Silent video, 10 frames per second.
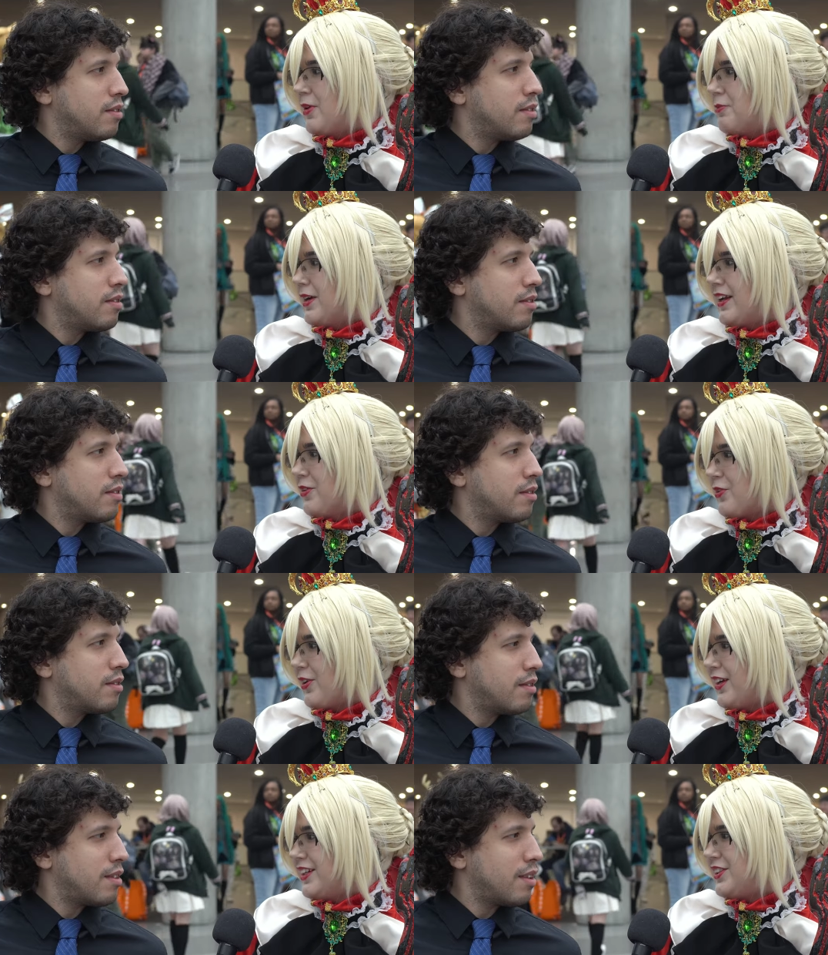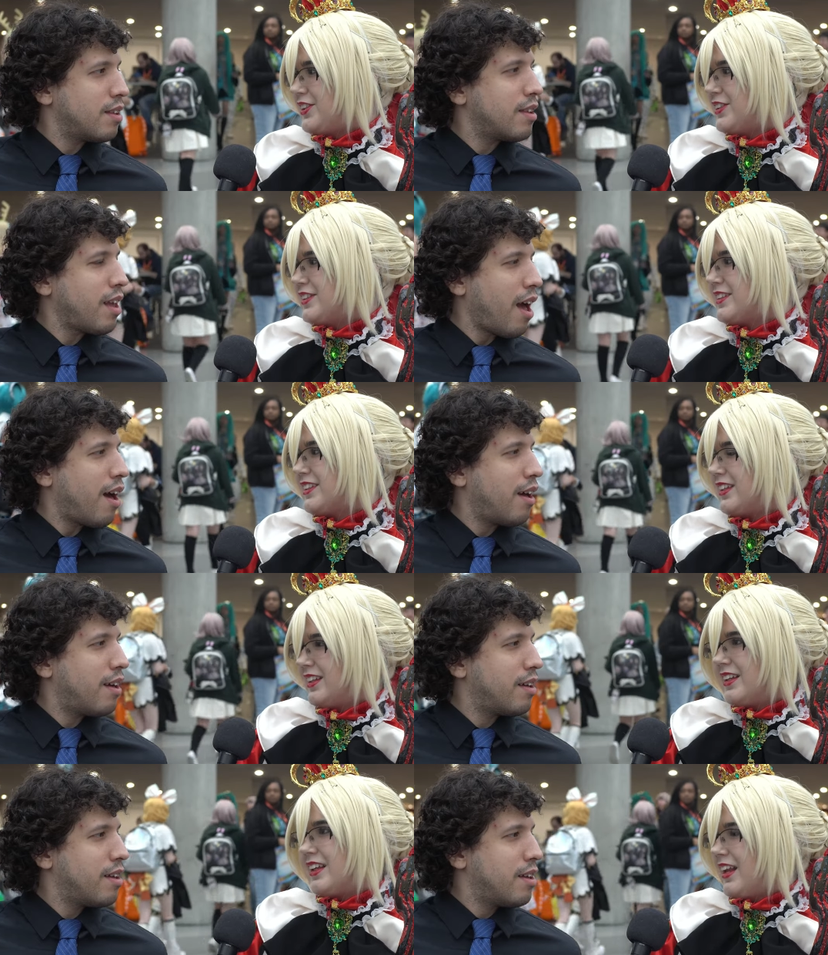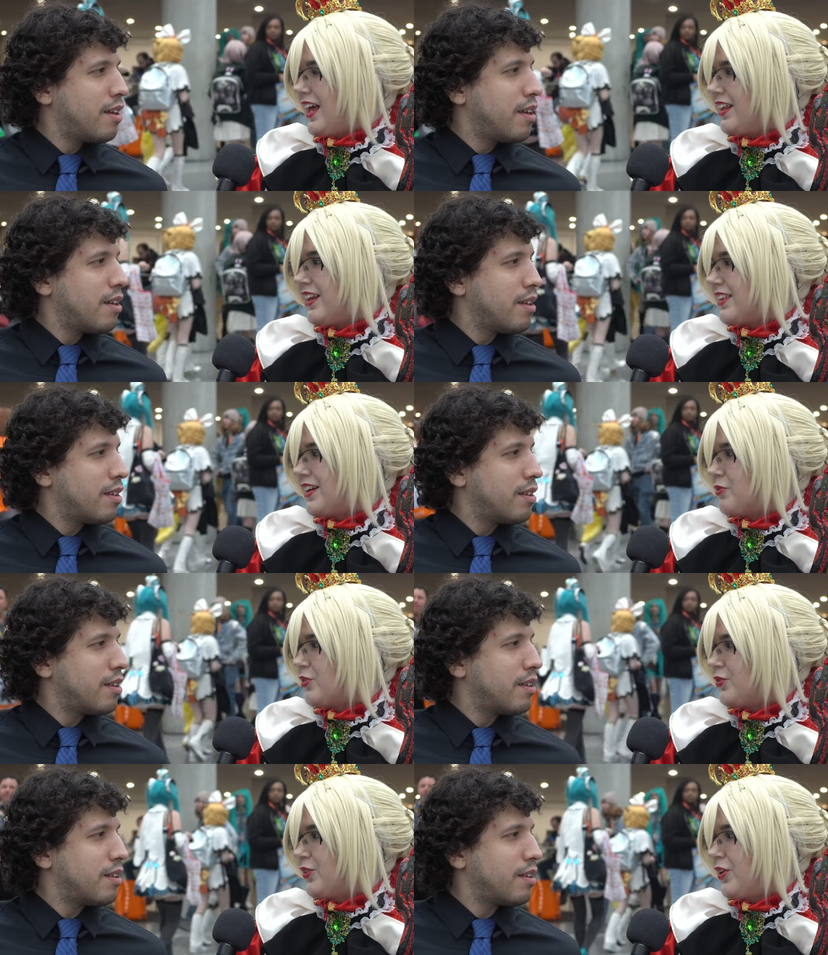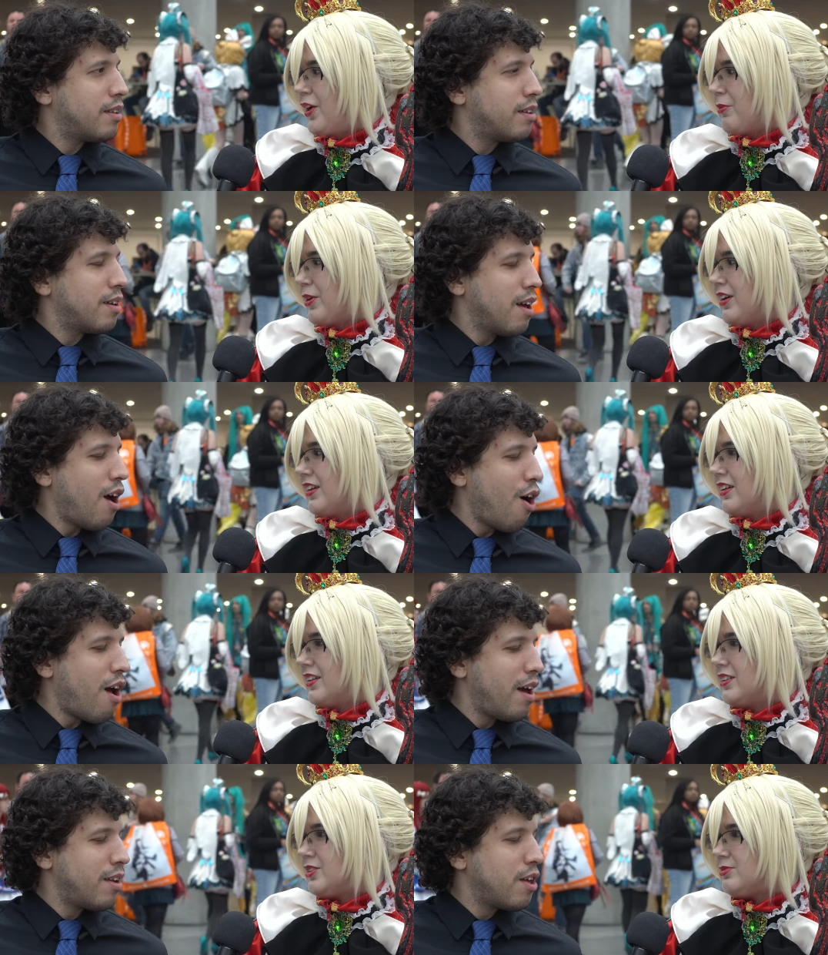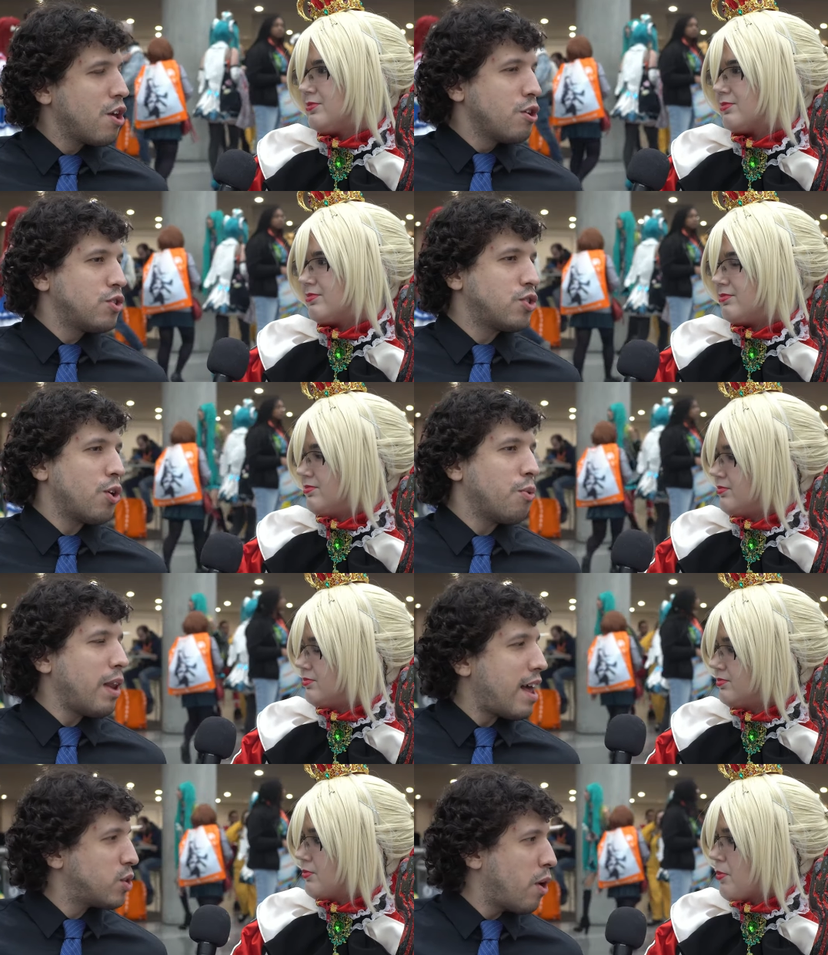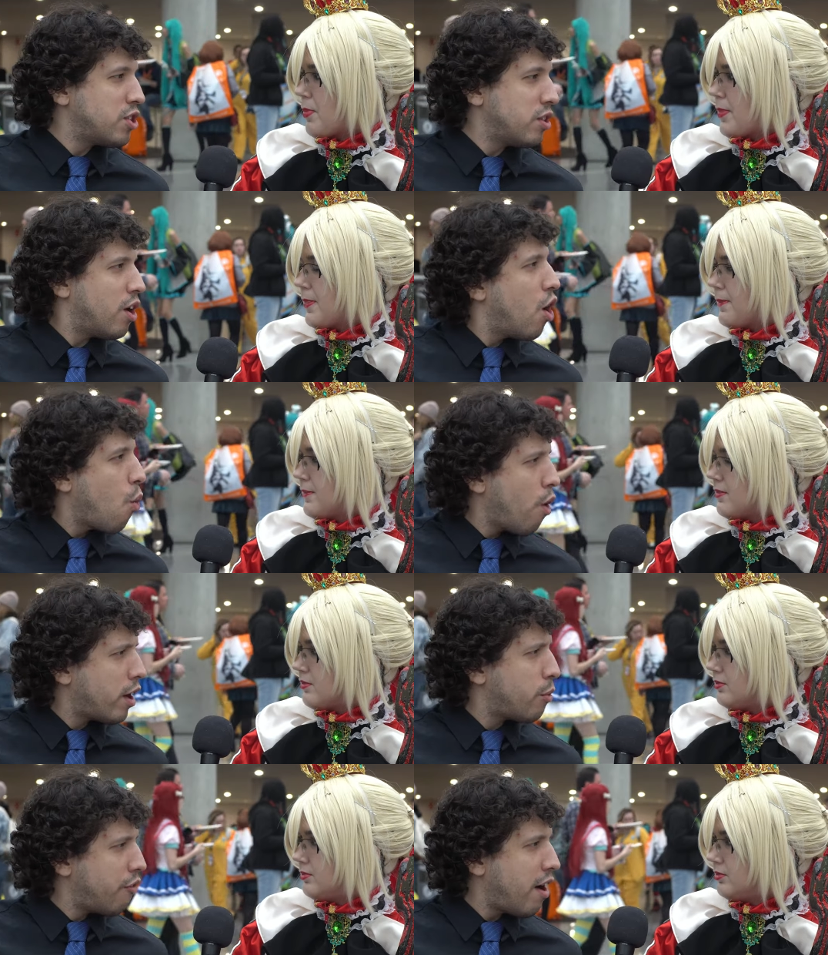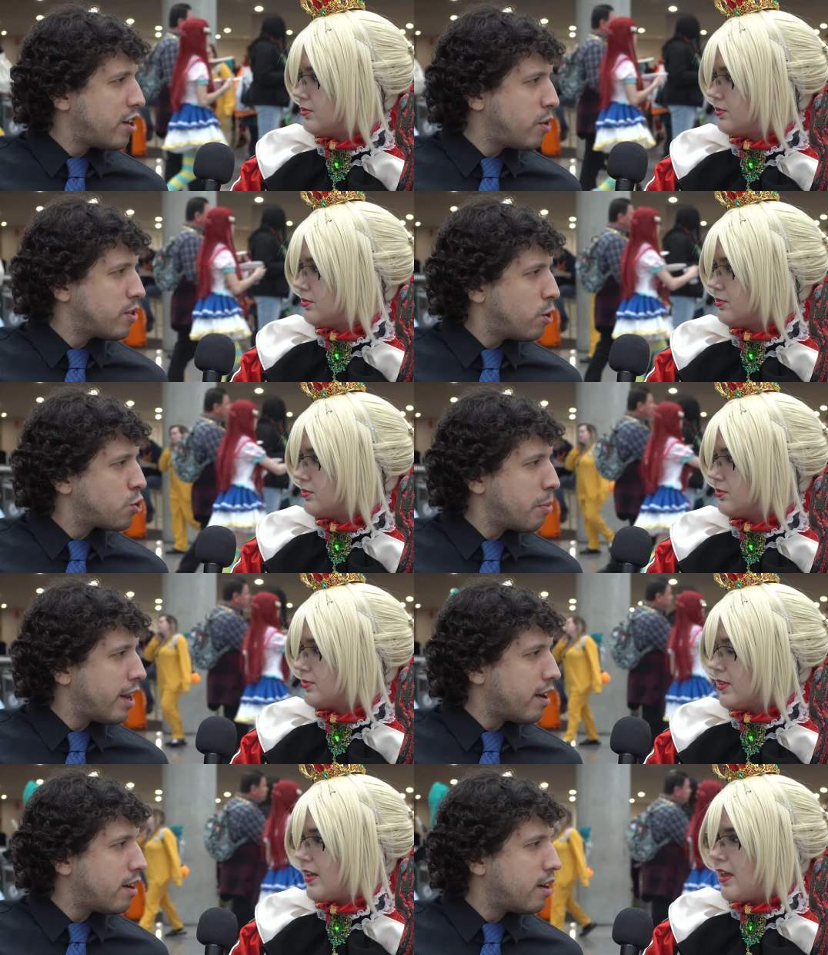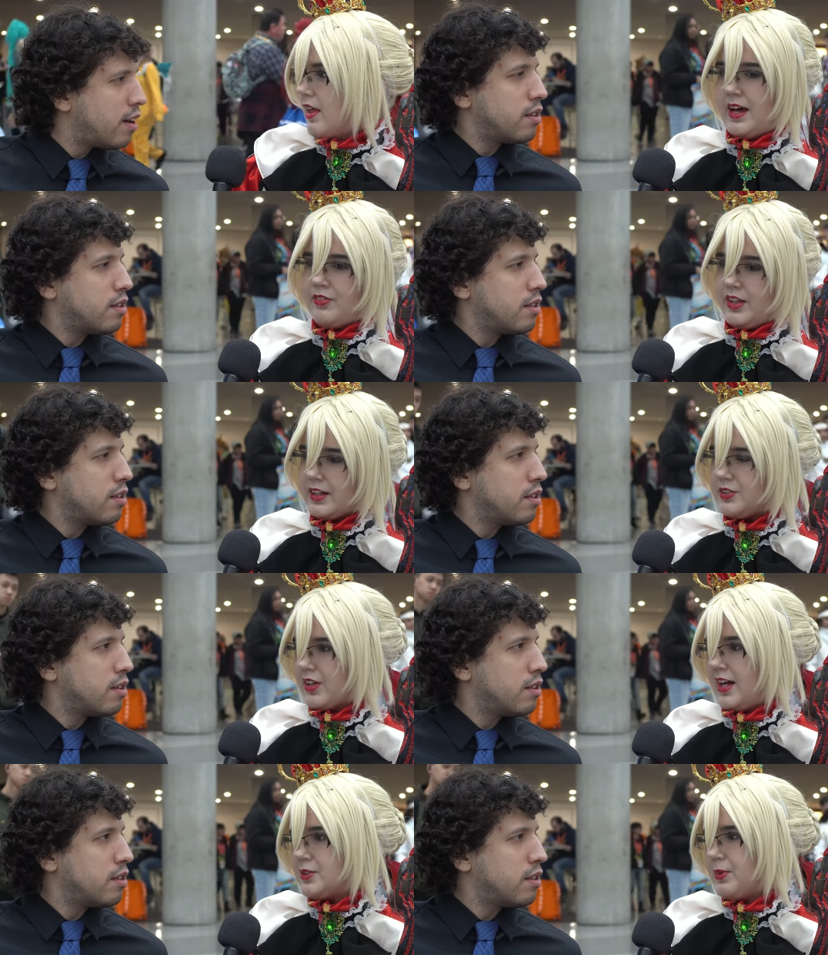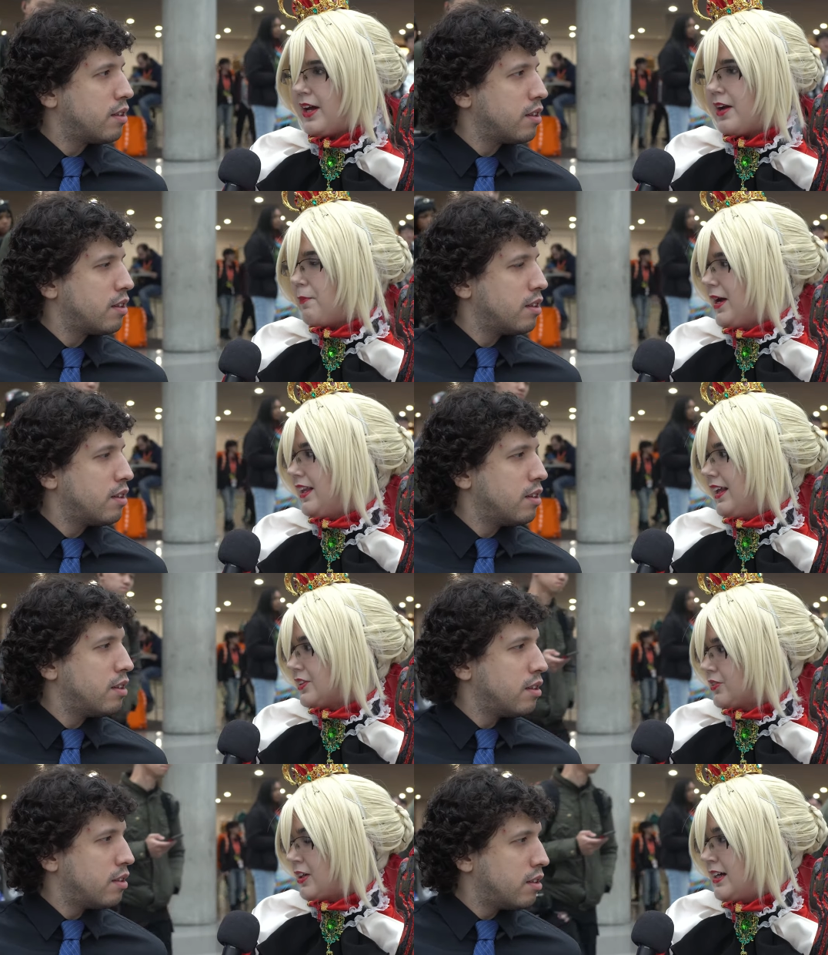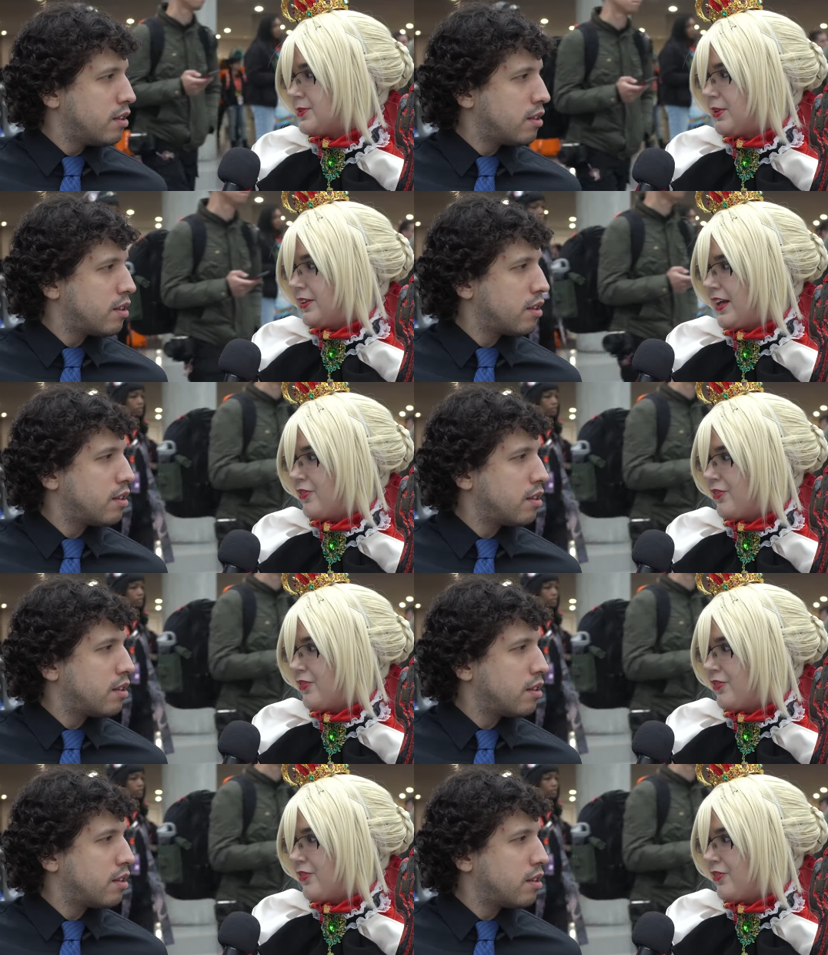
Speaker 1: and money weren't issues. Yeah than anything with full armor. All
Speaker 2: right. So, last question. Where can we find you on social media?
Speaker 1: I have Electro Cosplay. I go by Electro Cosplay on